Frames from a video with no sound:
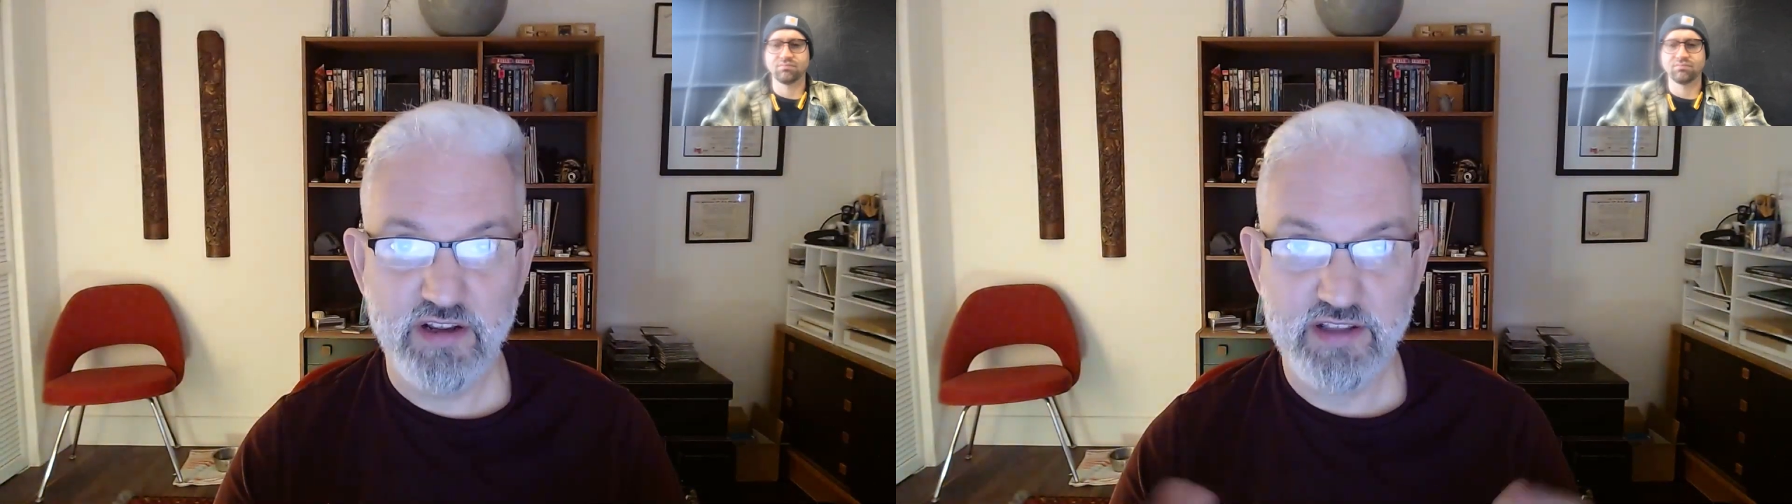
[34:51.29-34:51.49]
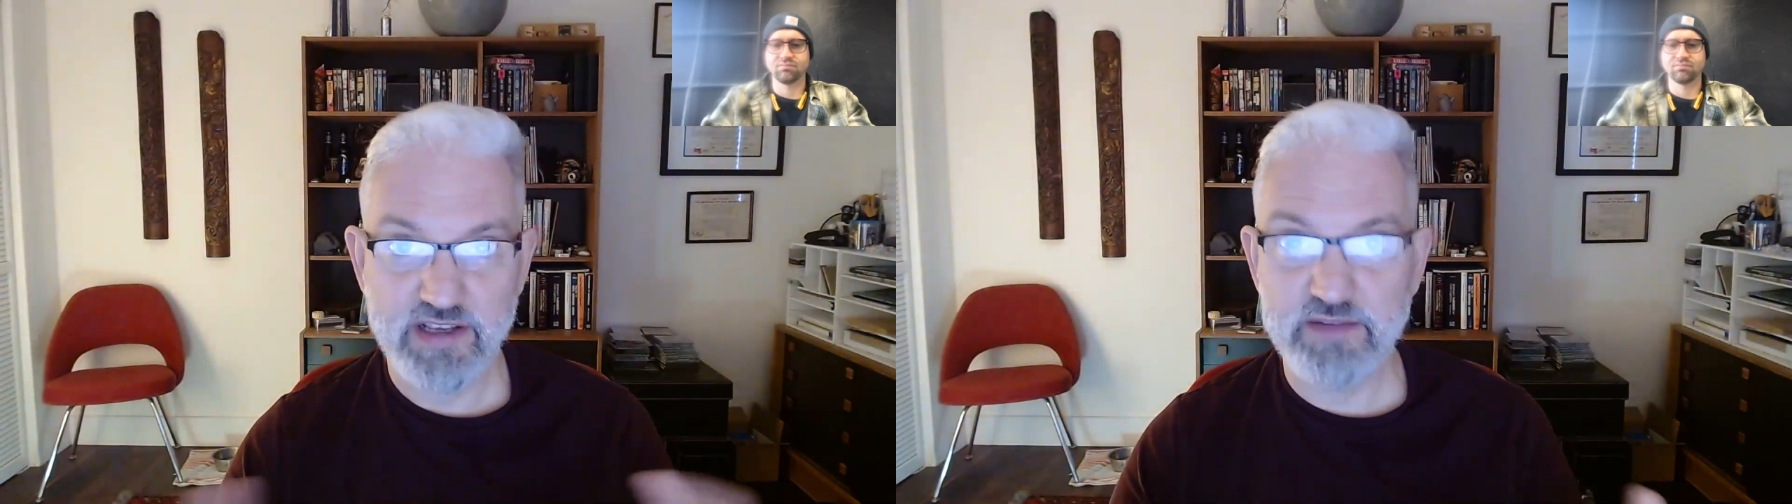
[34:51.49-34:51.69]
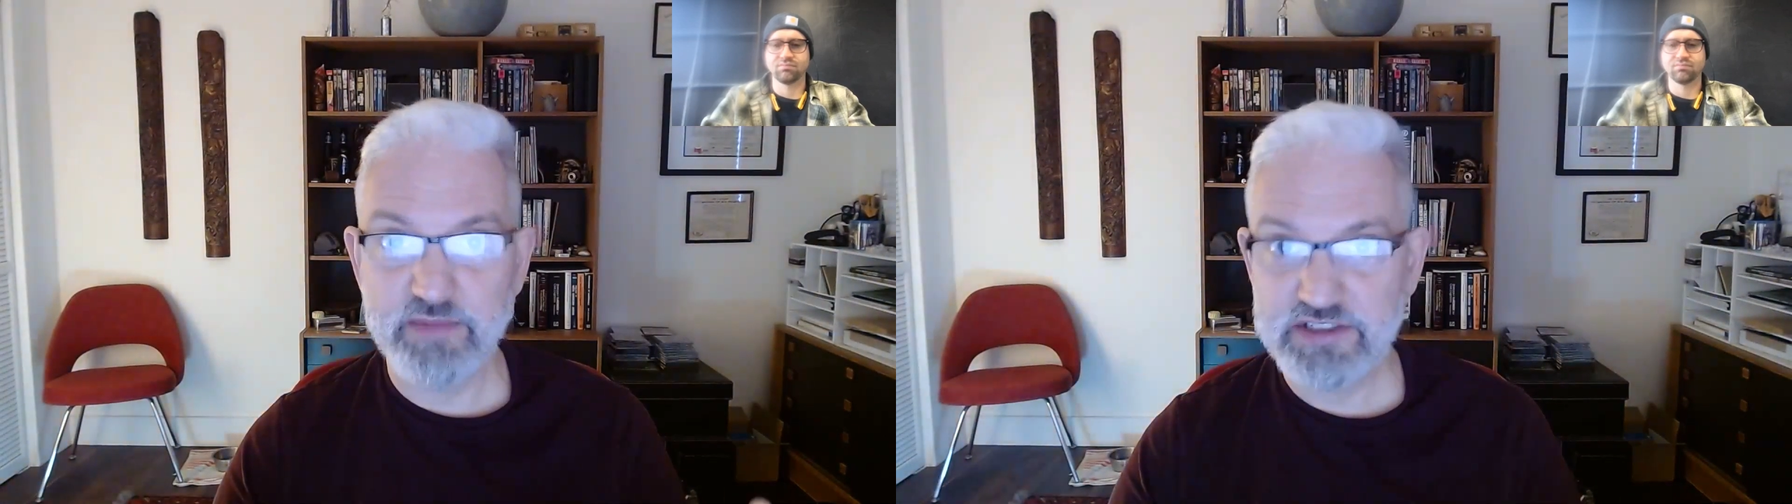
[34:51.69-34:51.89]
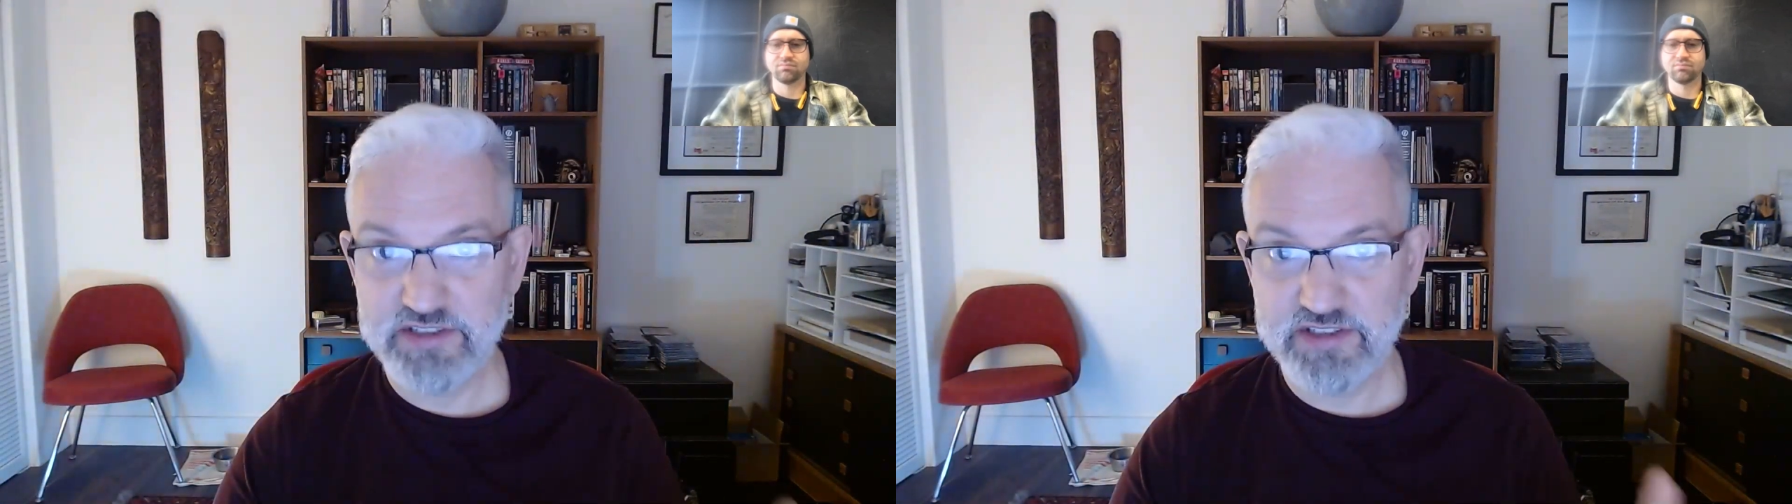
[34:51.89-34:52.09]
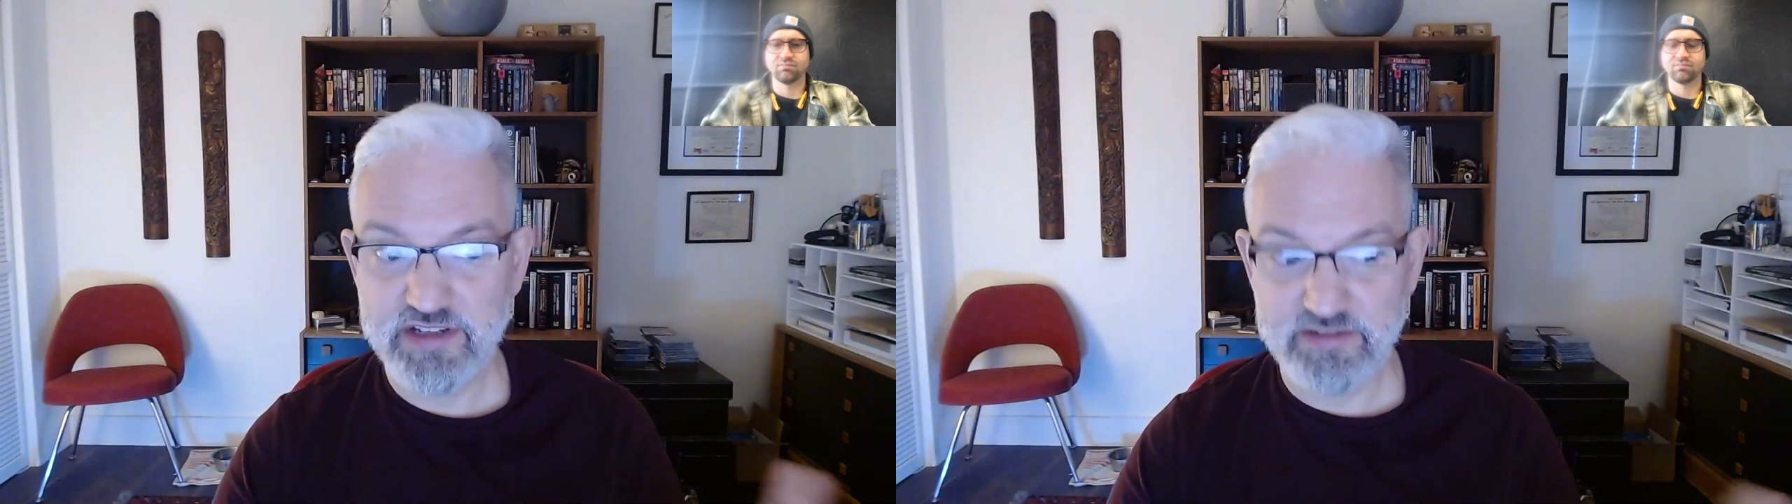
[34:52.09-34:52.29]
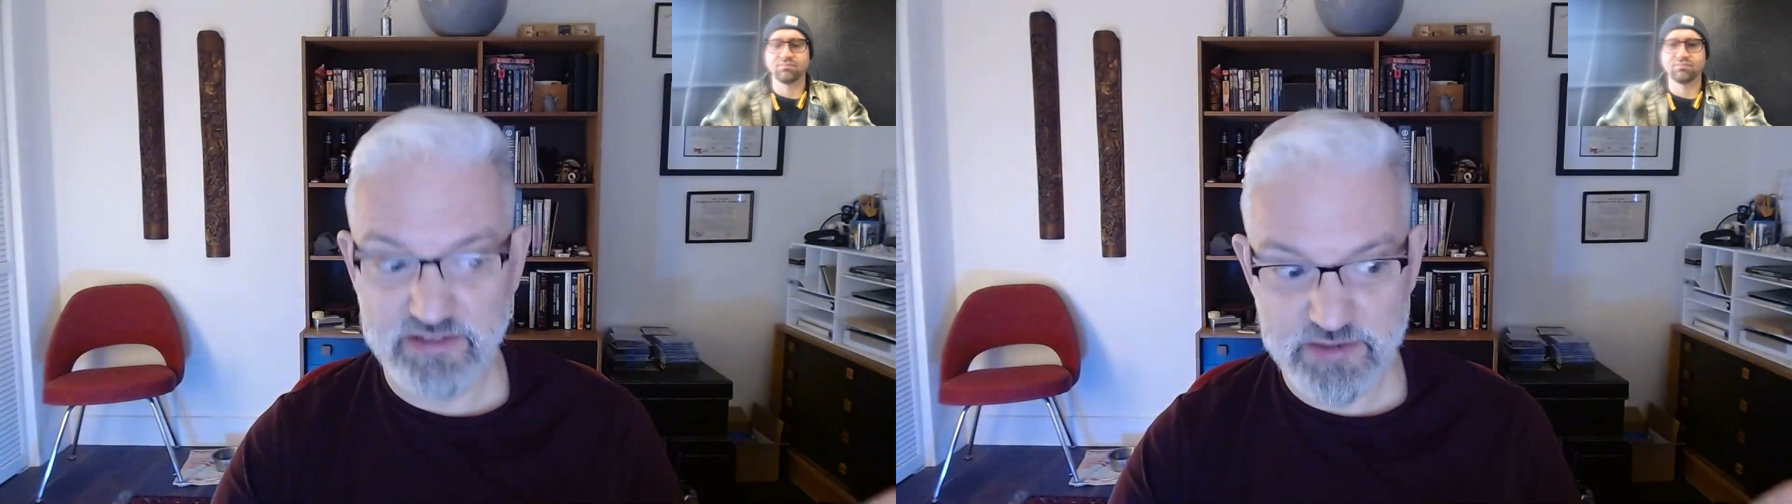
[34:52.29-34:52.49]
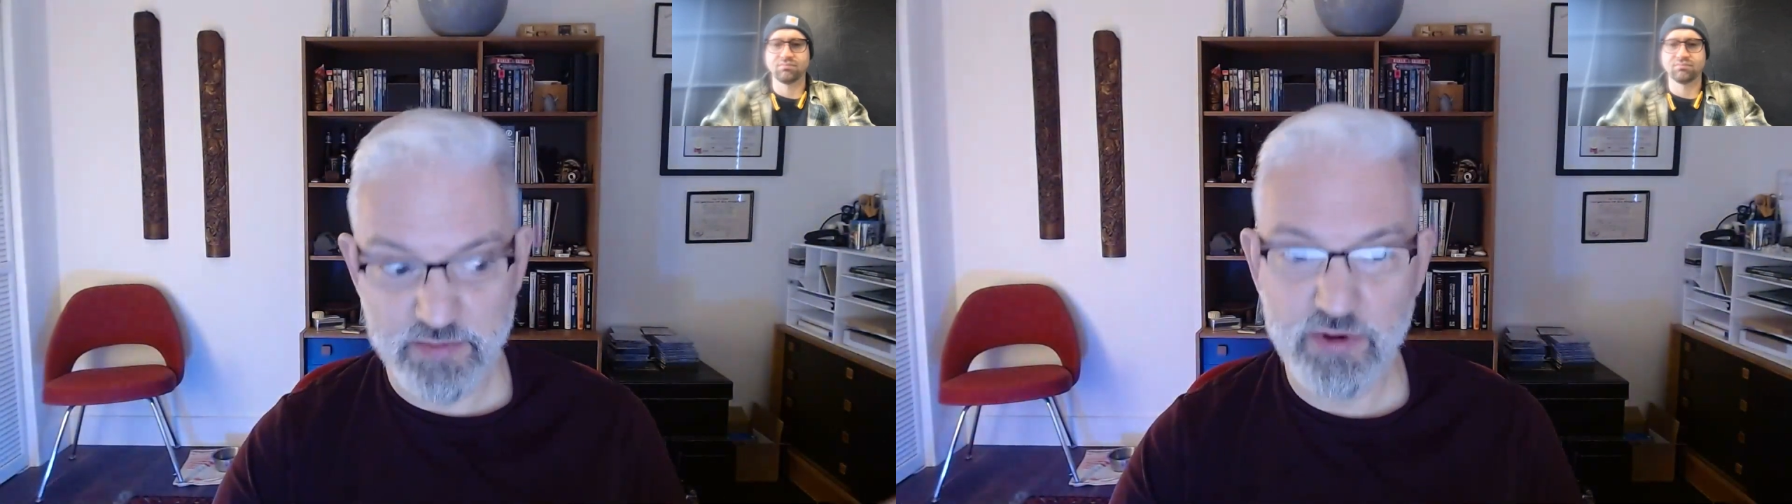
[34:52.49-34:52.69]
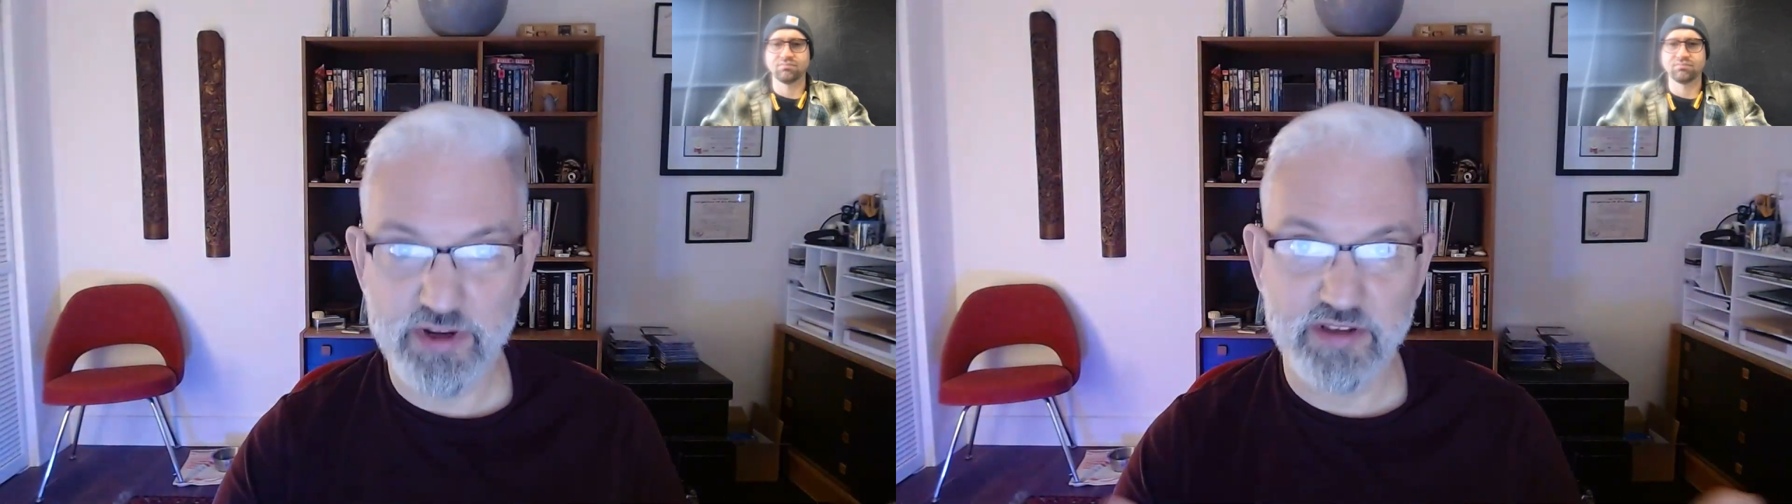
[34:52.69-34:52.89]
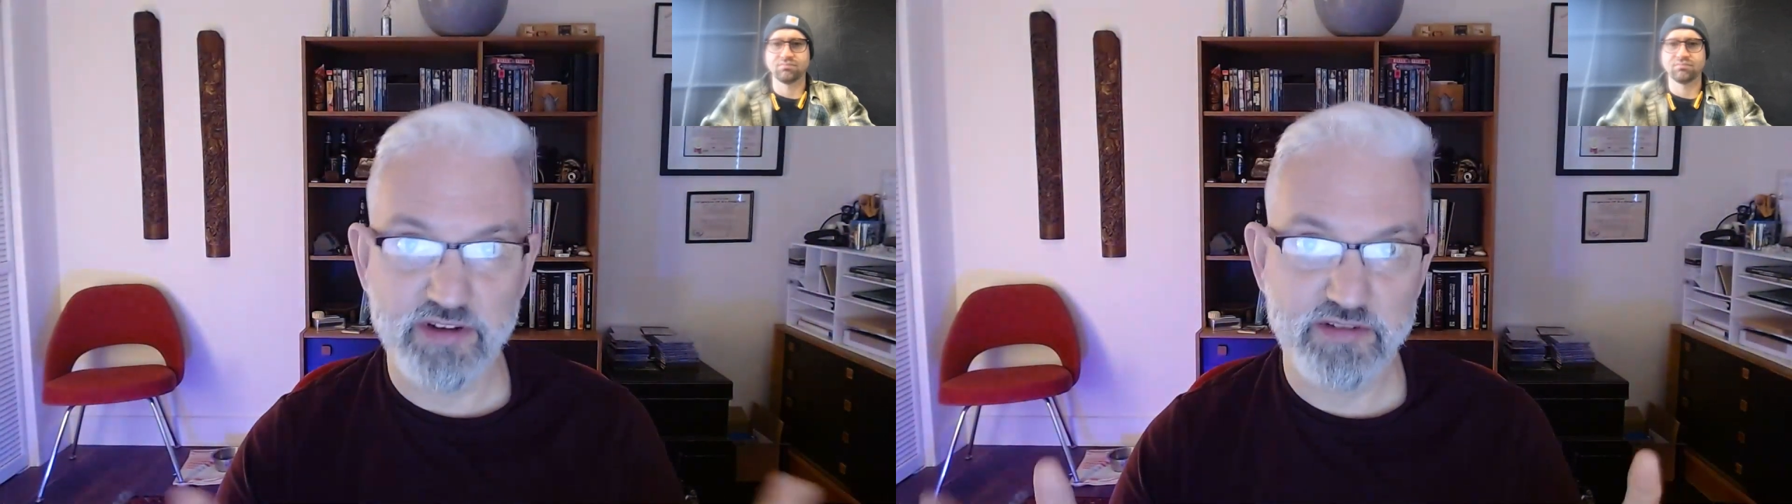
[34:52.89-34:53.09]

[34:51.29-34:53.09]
like I mentioned this morning,